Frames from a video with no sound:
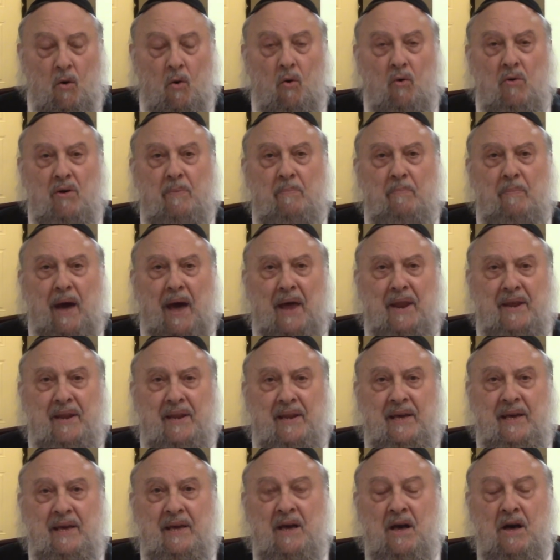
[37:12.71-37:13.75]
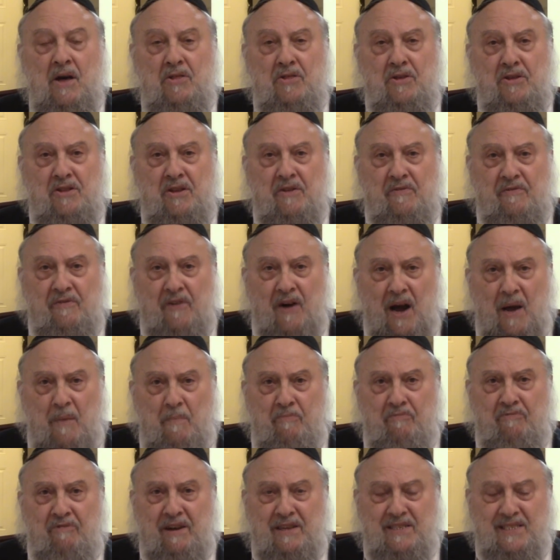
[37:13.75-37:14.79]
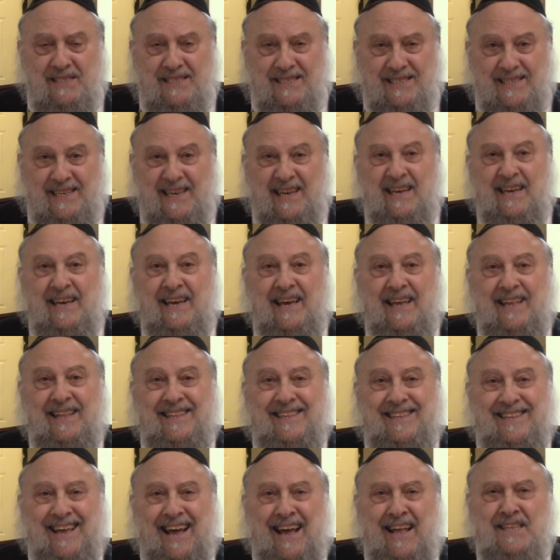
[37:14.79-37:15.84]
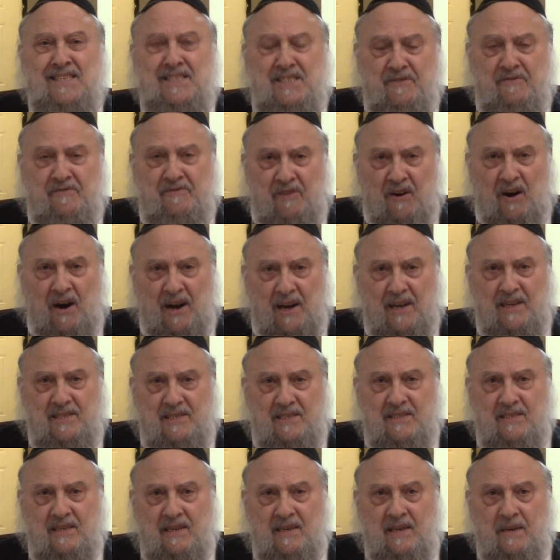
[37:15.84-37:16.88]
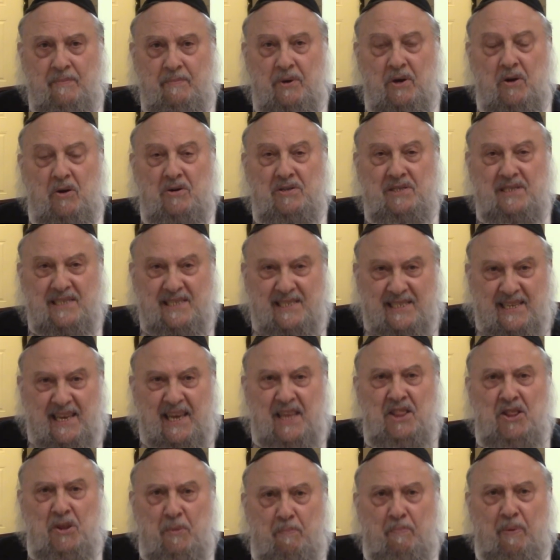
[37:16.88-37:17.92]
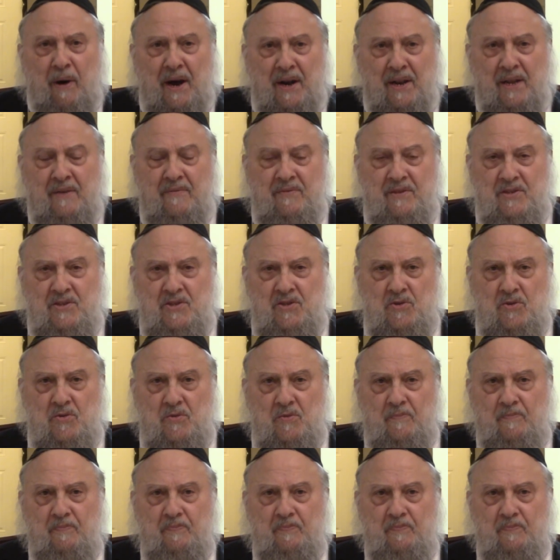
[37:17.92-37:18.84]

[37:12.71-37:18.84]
automatically the divine presence intensifies because it's in the body of the Jew.